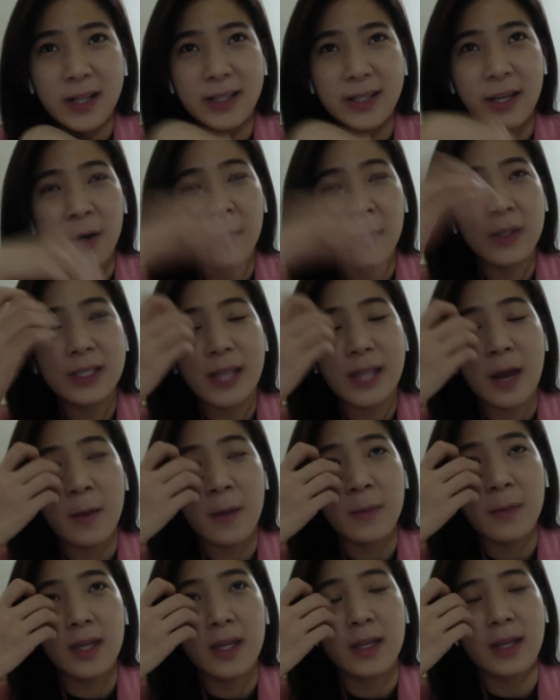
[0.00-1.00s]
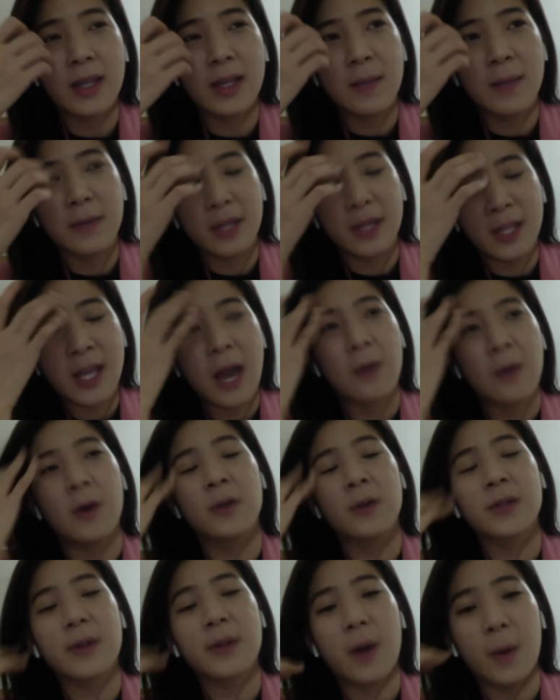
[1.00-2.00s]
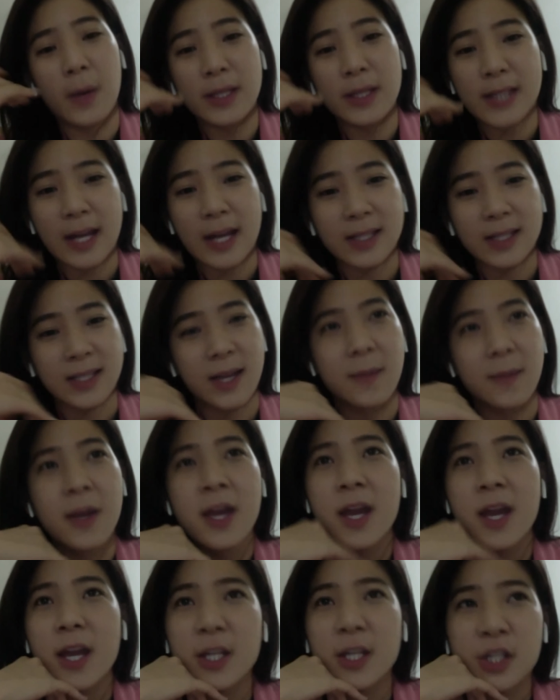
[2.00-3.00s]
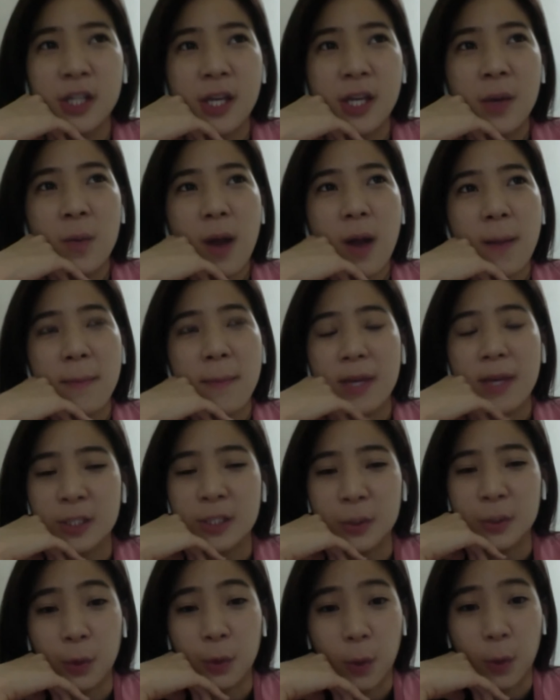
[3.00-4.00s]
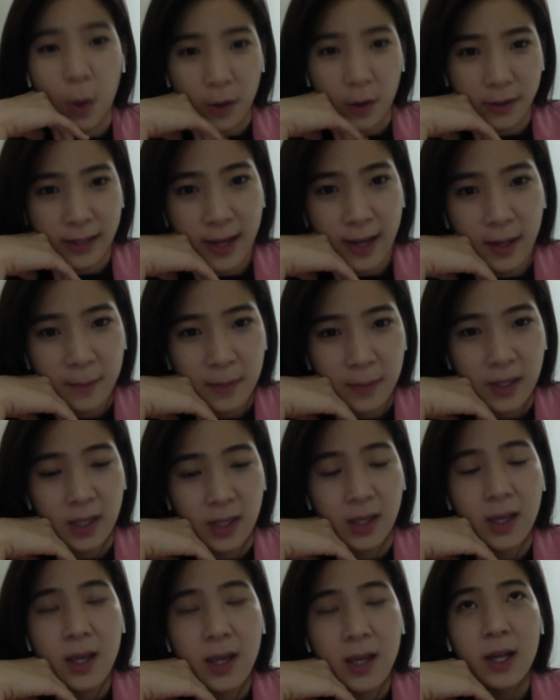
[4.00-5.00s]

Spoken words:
They always tell me in the beginning. I will also always ask them, actually, what makes you to contact me?